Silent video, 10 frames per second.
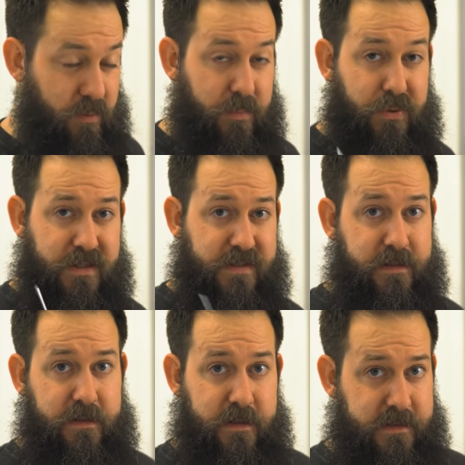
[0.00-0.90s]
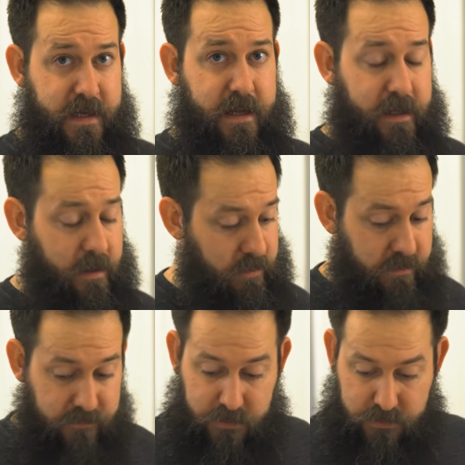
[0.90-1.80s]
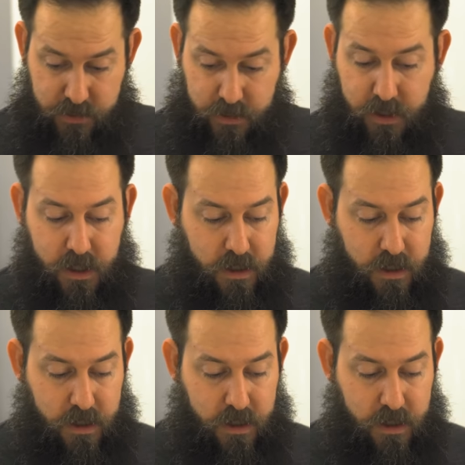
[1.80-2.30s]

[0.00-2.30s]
replacing a SATA cable in the future.